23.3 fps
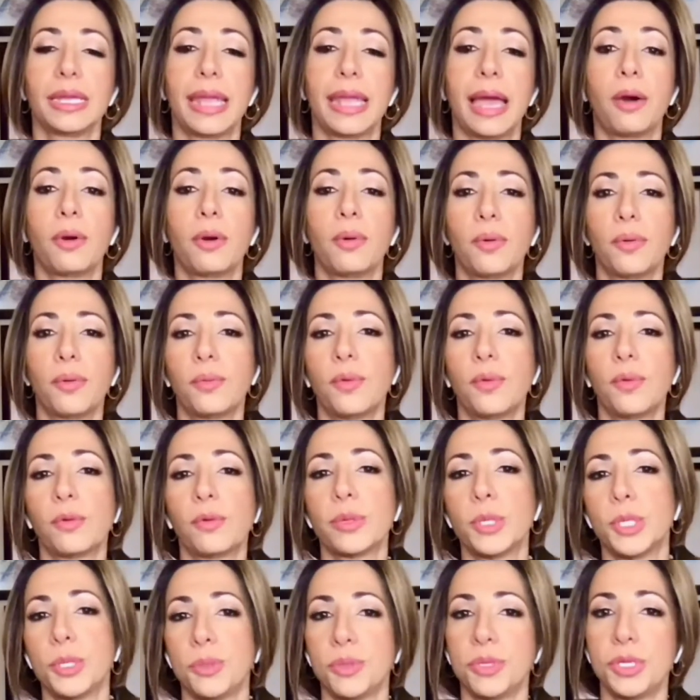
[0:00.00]
Now,
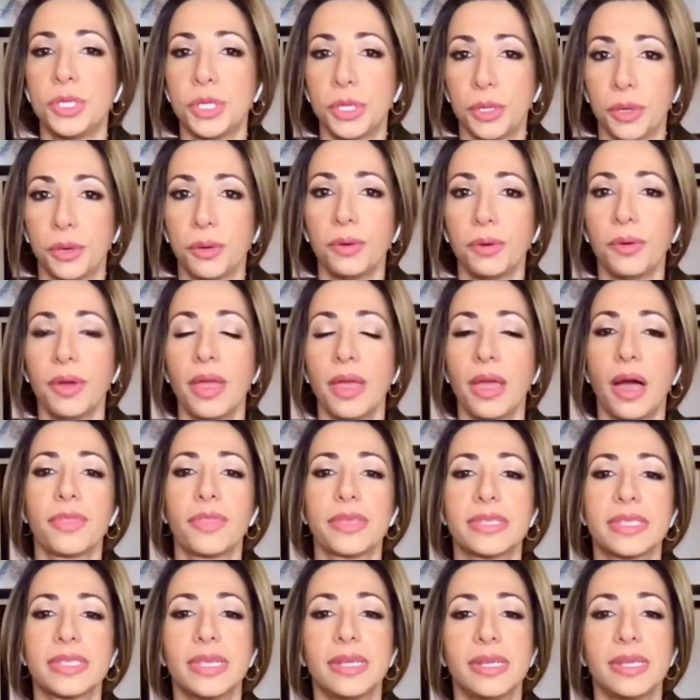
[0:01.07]
what would you do?
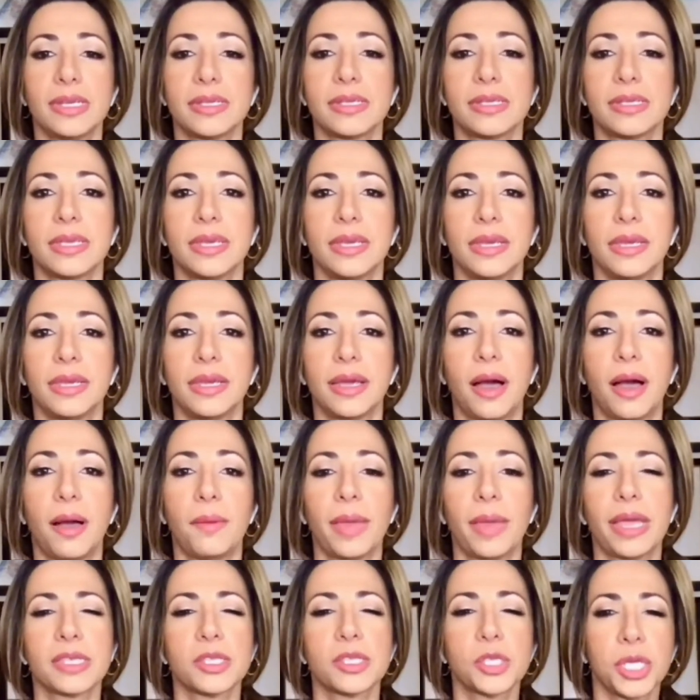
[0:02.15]
The
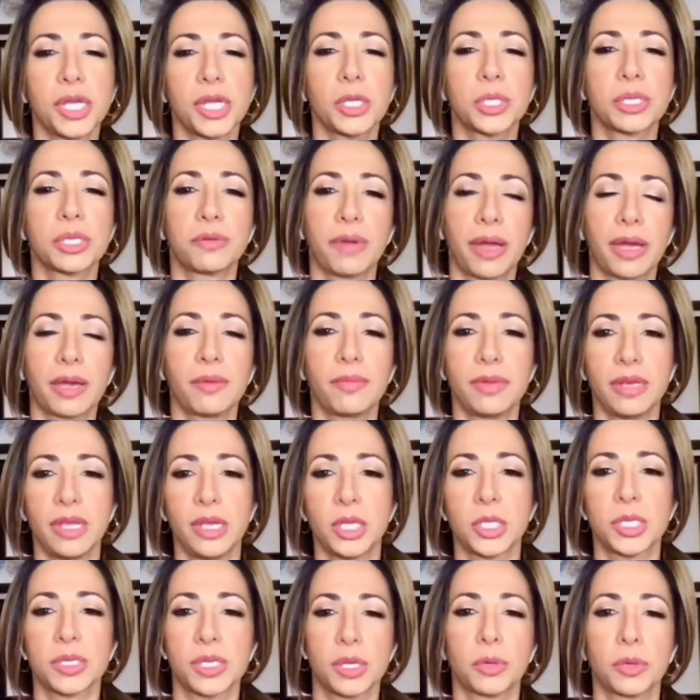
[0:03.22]
CDC has changed the
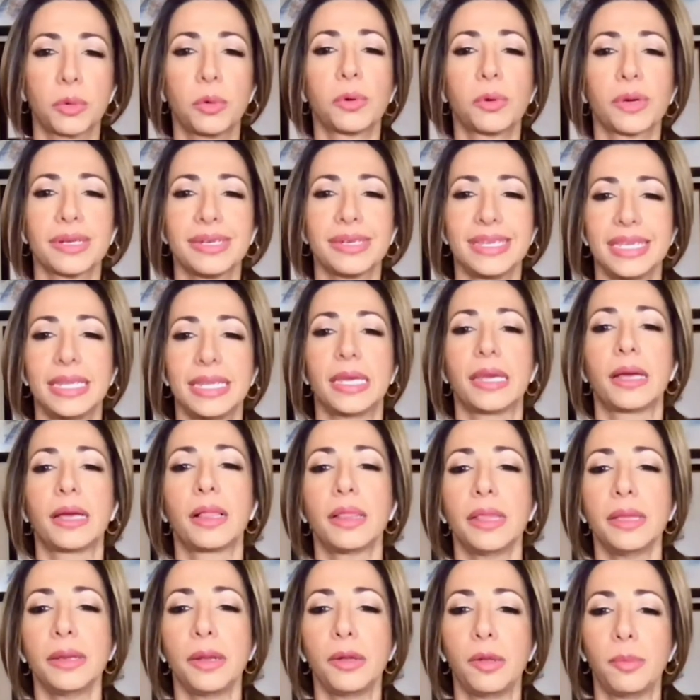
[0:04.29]
recommendations on quarantining
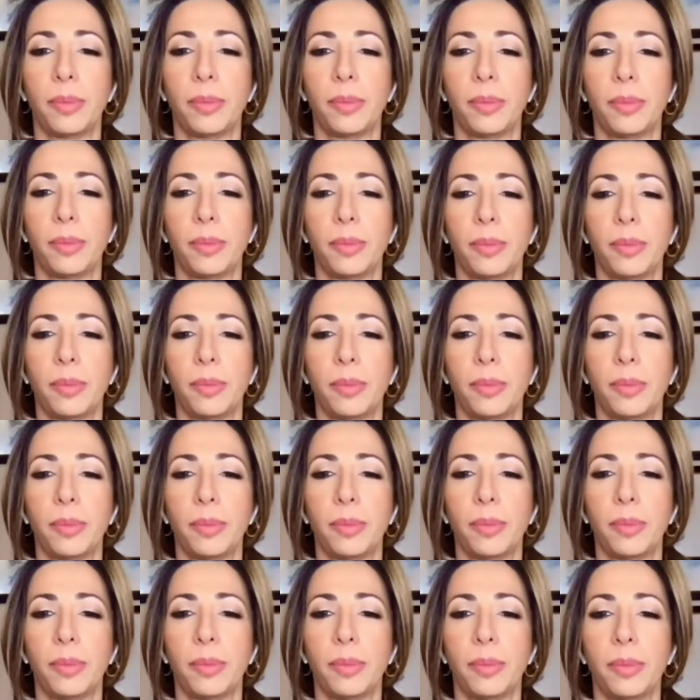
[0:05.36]
a little
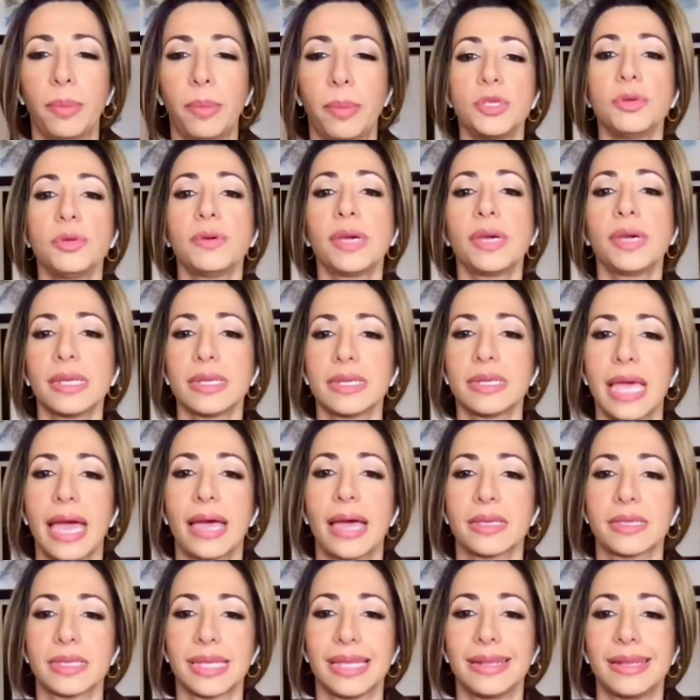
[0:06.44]
bit. So if you do
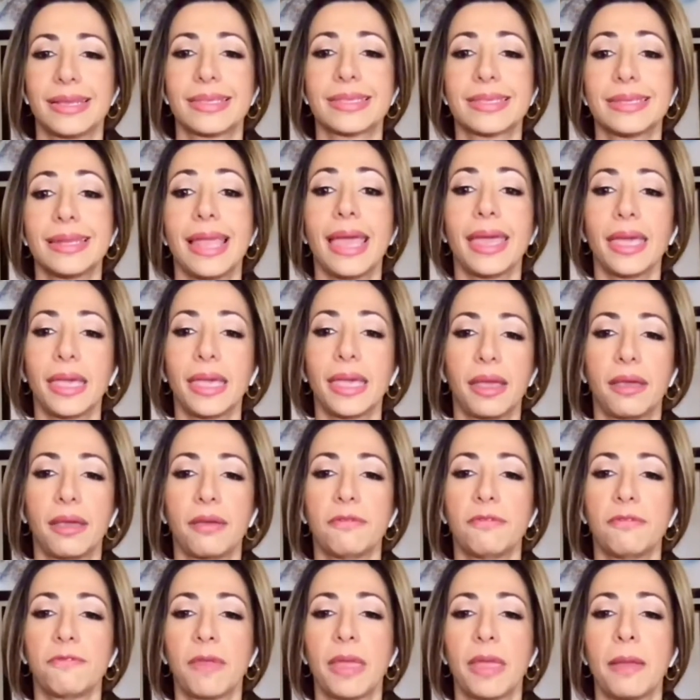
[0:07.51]
get a test and it's
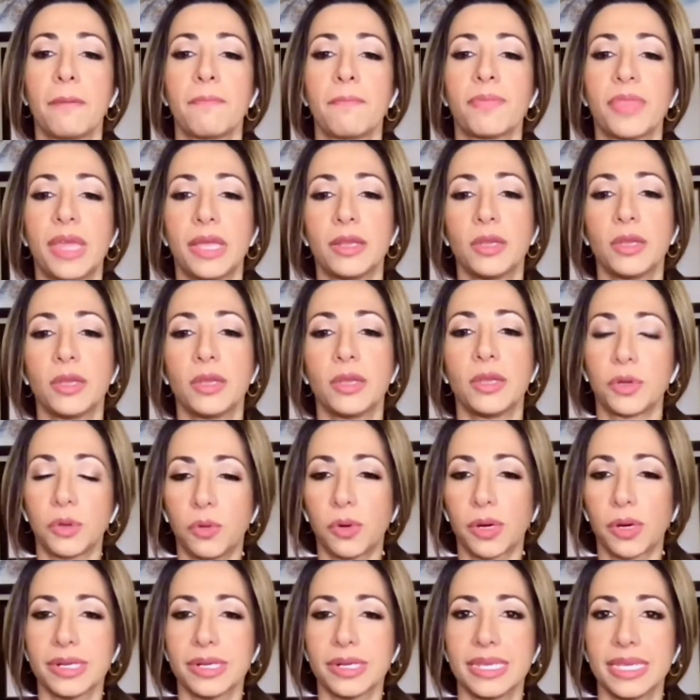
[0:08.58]
negative, then
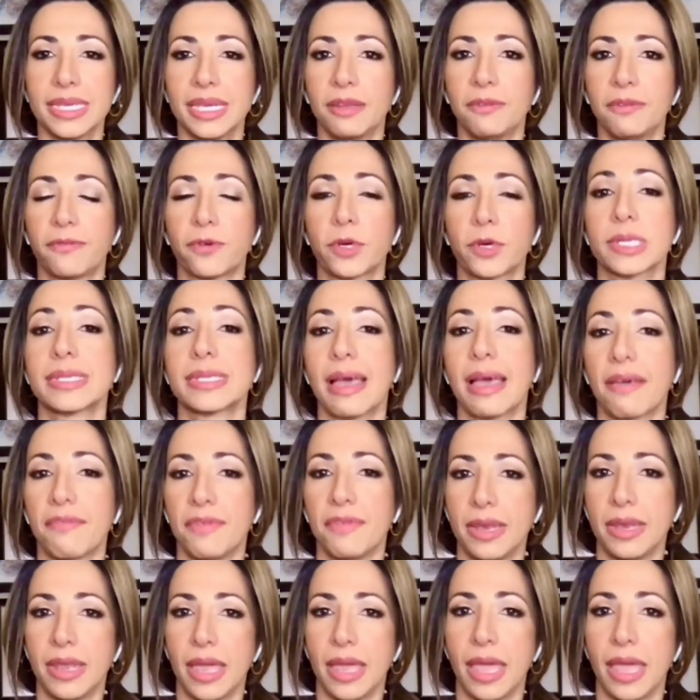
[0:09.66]
you would quarantine for
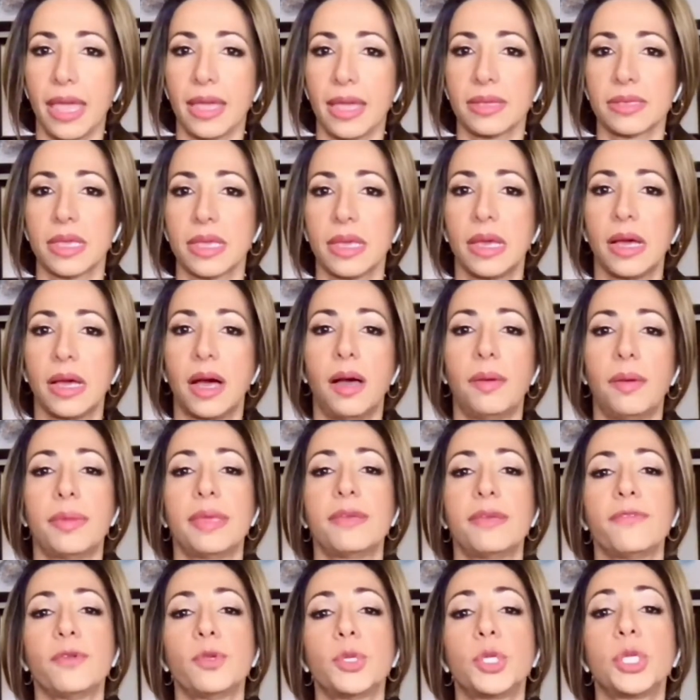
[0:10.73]
7 days.
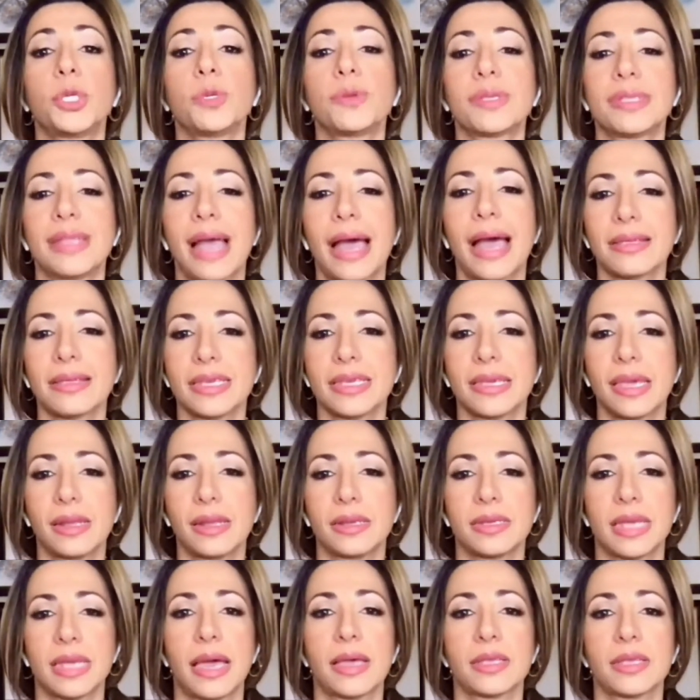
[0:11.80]
If you choose not to
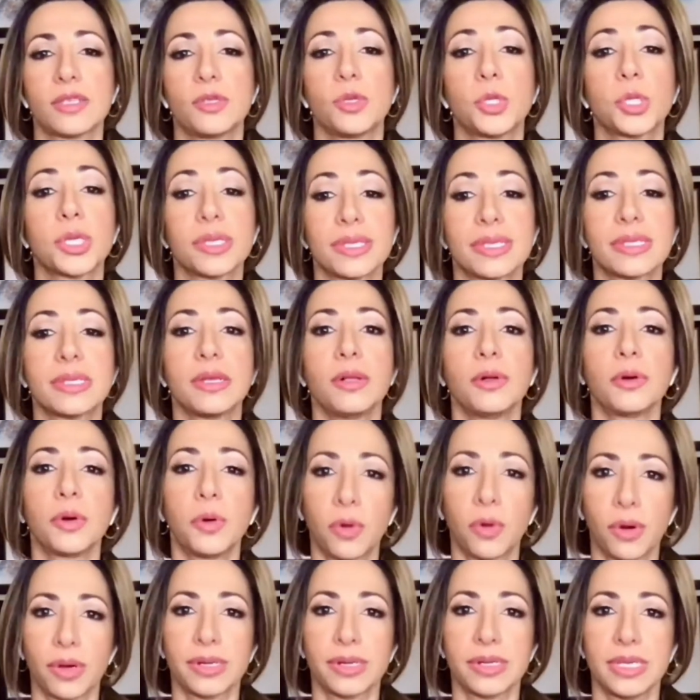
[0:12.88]
get a test, you should still
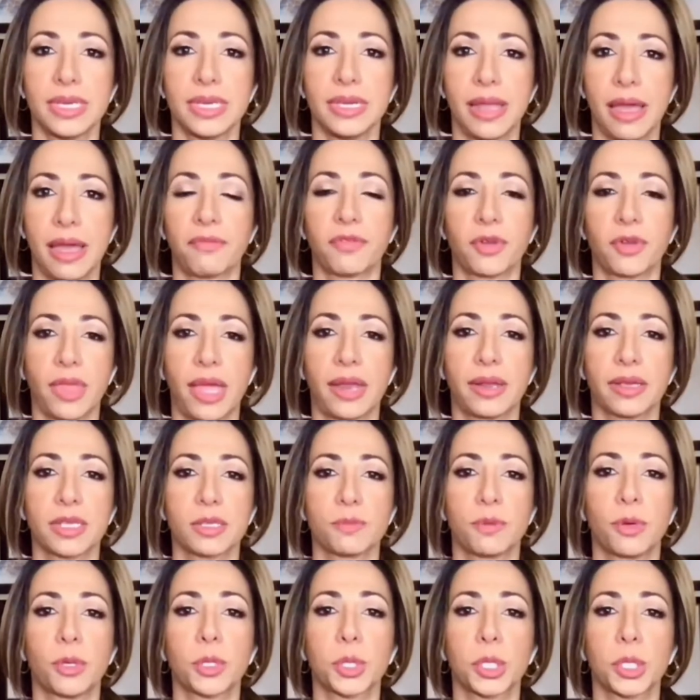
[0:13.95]
quarantine after that
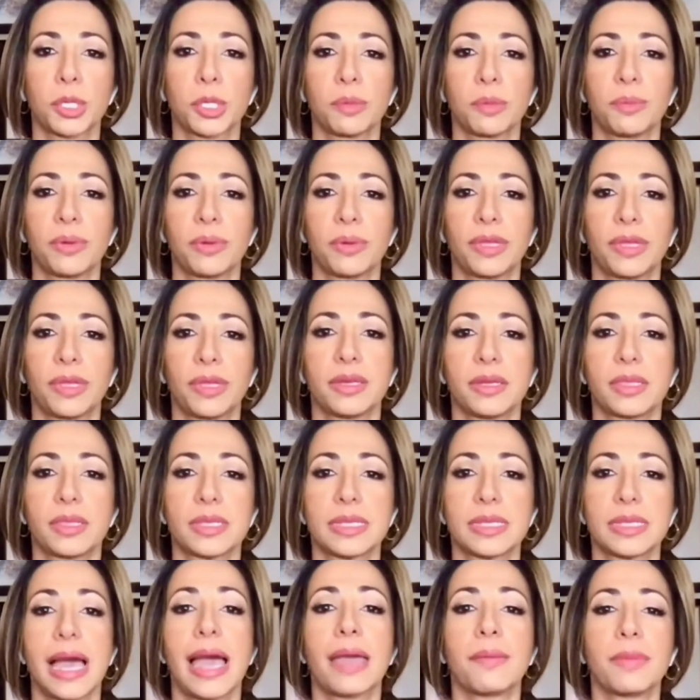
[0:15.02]
exposure, but the
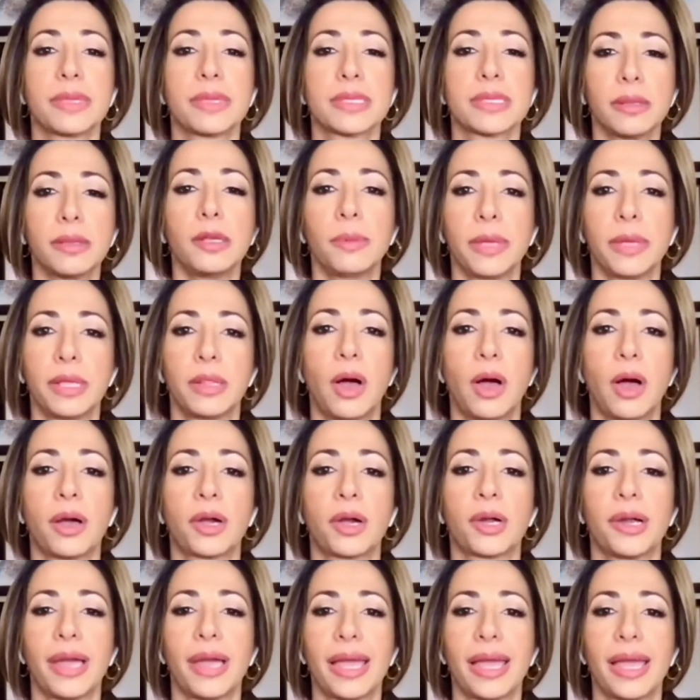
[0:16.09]
time is a little bit
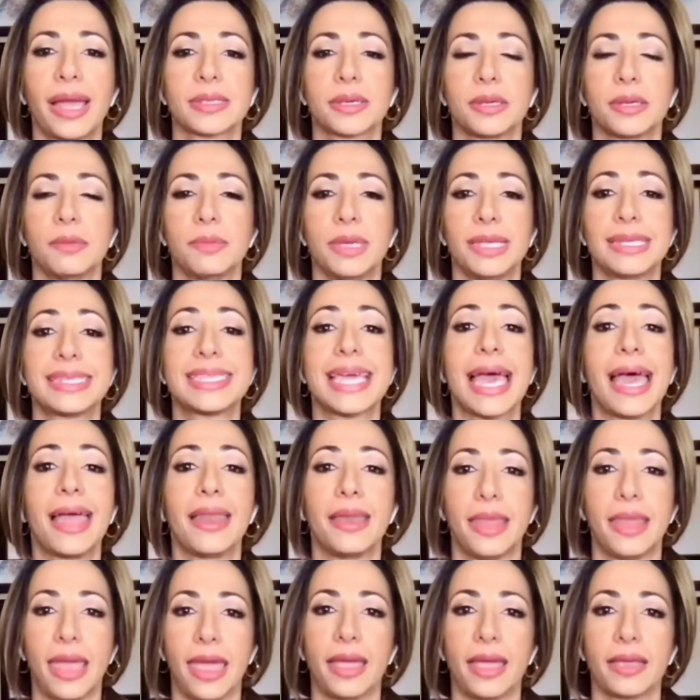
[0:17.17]
longer and it's going to be
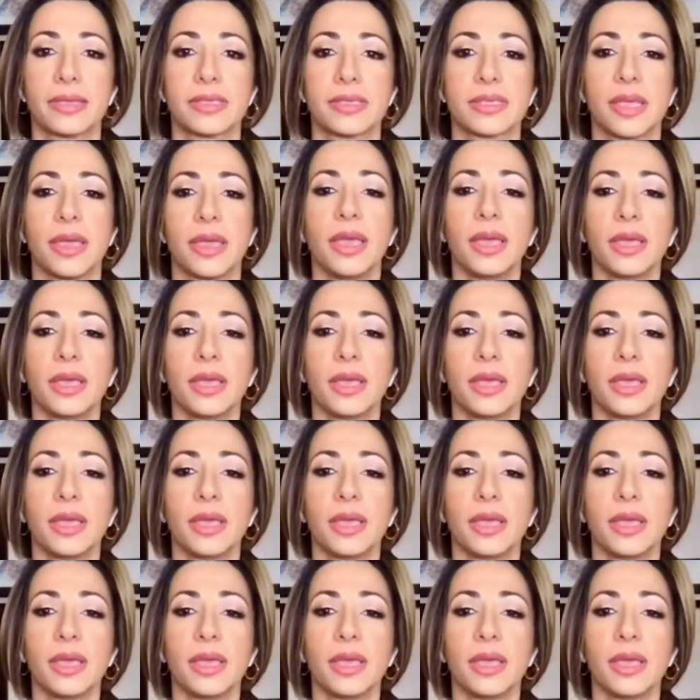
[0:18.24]
10 days.